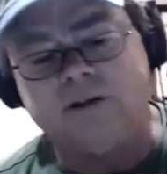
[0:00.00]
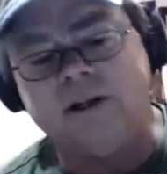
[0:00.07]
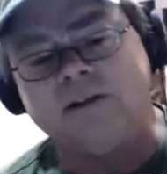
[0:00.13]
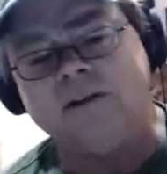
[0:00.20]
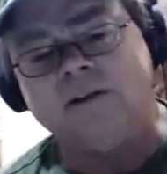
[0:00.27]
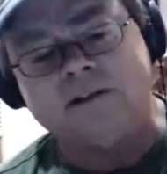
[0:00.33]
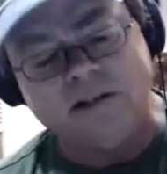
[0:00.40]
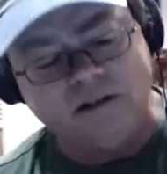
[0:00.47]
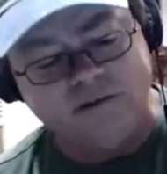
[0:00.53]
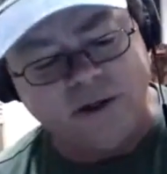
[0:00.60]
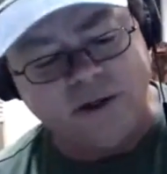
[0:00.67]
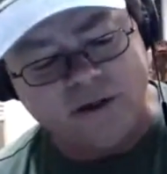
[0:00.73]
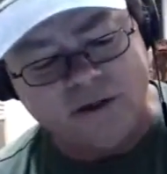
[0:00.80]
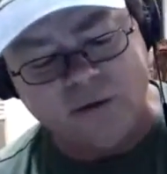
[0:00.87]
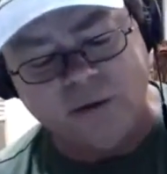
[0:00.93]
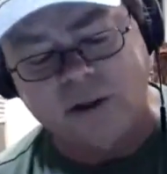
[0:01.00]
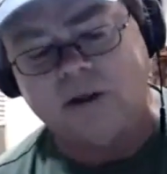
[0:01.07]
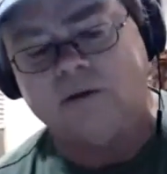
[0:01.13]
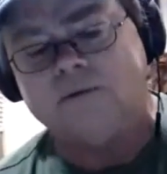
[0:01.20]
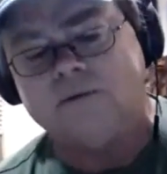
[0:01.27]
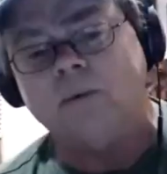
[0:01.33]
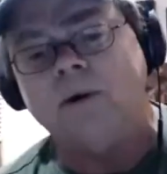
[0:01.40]
They think they fell into
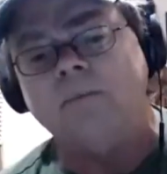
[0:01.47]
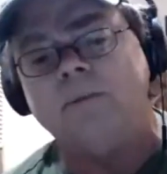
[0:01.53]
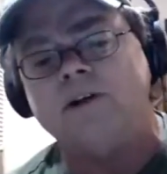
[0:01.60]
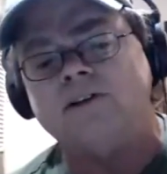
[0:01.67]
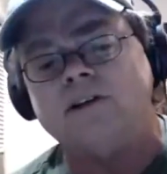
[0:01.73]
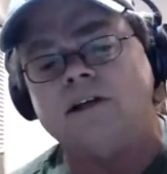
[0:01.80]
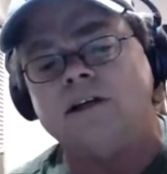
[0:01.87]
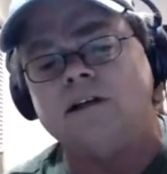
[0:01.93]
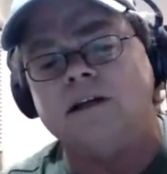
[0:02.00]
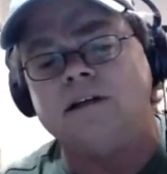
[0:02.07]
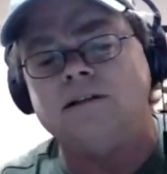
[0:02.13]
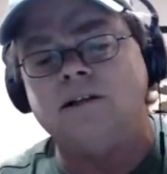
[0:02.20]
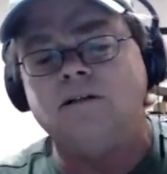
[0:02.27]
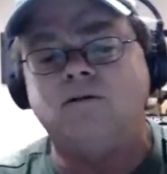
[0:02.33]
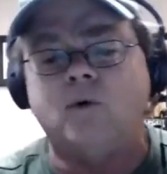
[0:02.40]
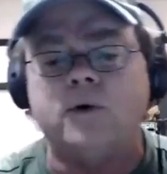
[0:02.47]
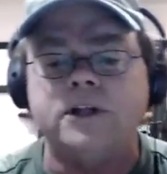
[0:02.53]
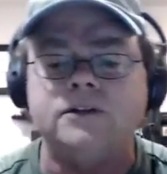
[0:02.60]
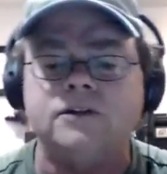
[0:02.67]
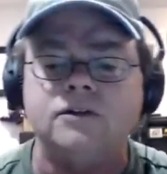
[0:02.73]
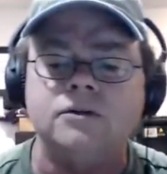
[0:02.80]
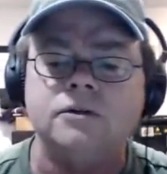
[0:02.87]
a. They went missing in
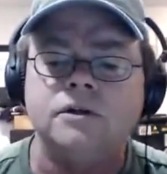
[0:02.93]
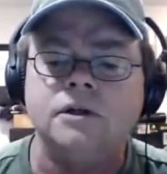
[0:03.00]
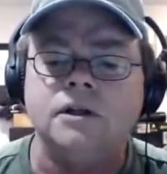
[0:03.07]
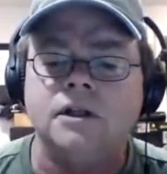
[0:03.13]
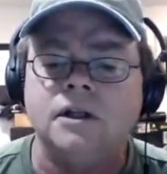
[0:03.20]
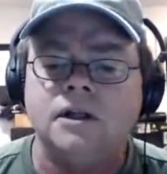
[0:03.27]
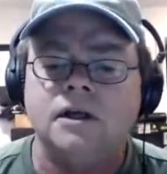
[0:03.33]
1942. Wow.